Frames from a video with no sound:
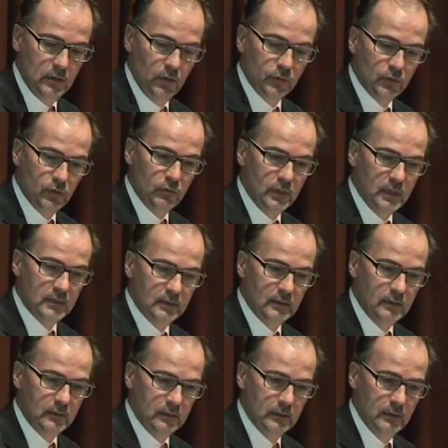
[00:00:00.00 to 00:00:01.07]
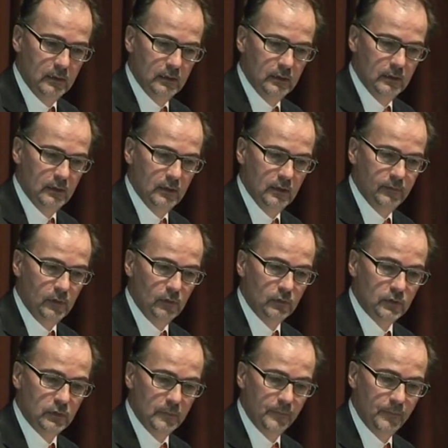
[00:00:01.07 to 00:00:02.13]
not too distant
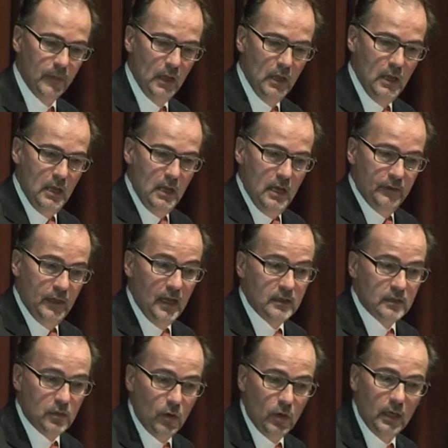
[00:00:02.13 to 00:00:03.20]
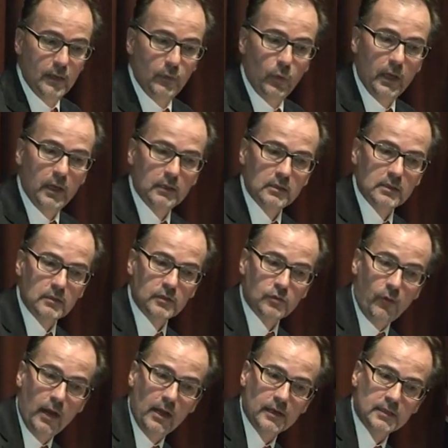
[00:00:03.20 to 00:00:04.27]
future. Then certainly, where does
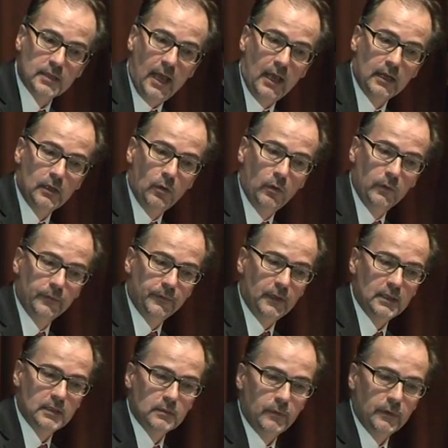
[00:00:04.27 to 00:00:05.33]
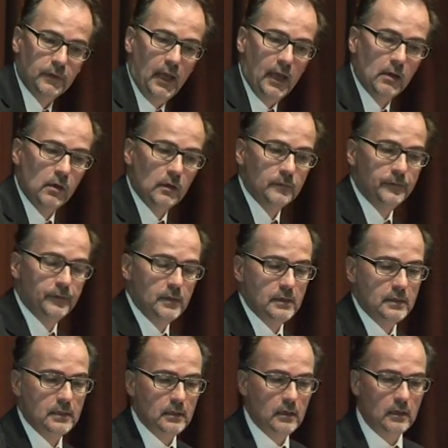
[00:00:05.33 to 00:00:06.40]
Australia stand in all of this with the Hague
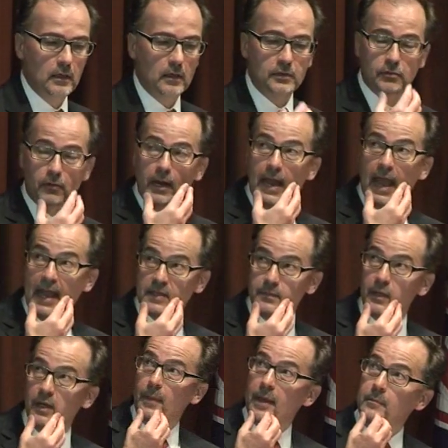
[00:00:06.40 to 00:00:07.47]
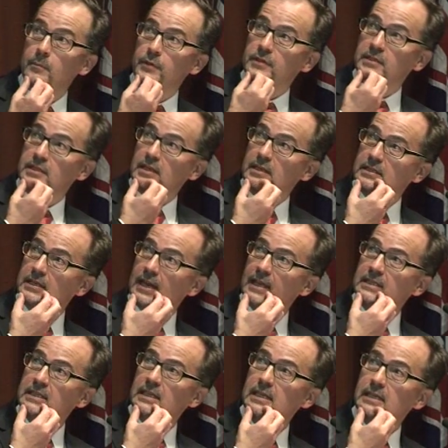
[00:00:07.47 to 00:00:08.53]
Conference? Australia has member since
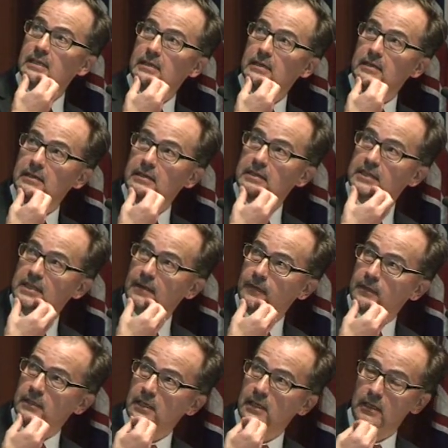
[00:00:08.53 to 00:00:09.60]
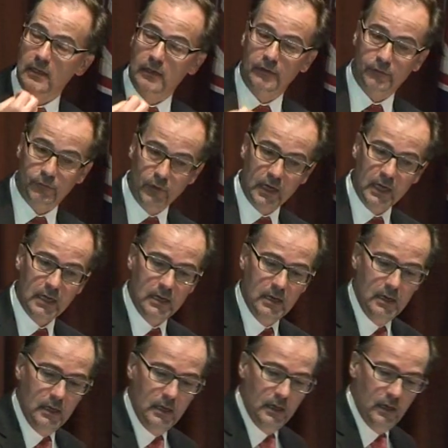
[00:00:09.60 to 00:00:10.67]
1973,
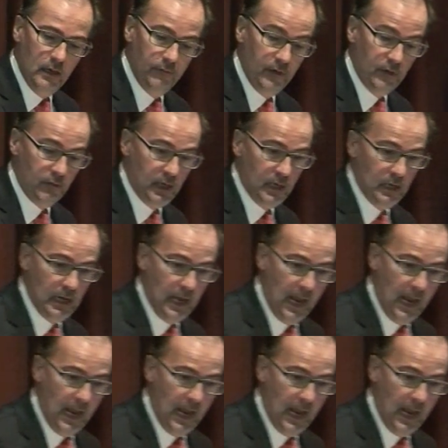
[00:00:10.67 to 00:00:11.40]
a very